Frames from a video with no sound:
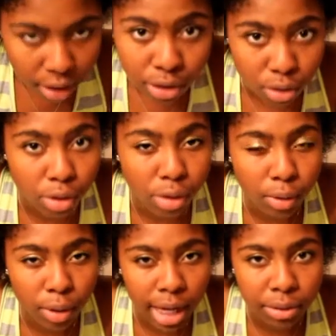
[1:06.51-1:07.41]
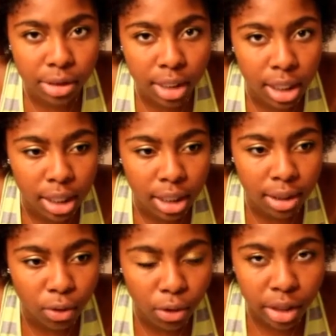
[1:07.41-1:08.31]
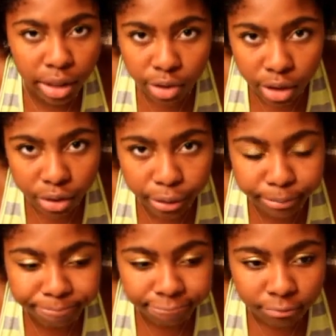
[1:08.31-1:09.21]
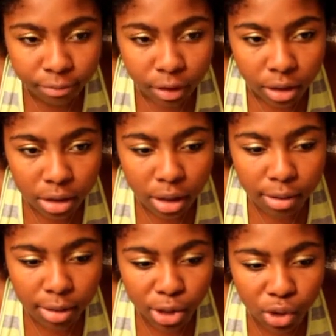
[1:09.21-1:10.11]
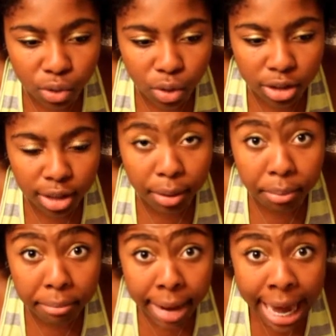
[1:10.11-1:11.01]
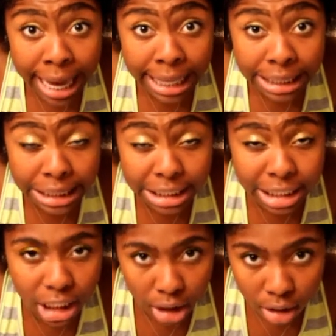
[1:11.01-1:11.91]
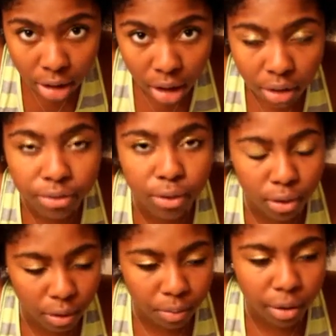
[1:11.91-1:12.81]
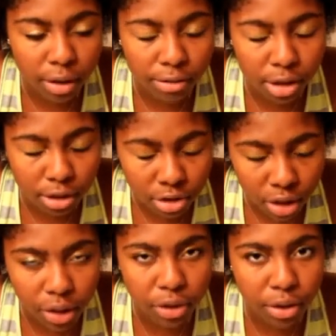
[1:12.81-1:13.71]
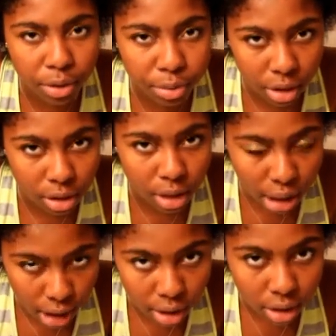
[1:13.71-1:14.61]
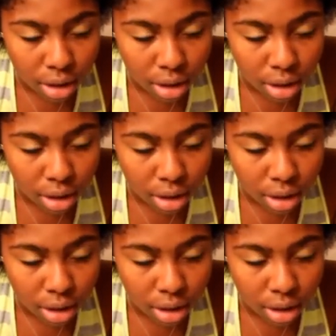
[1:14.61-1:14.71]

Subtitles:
So I would say go to a hairdresser, tell them that you want a mild form of the Jheri curl put in your head.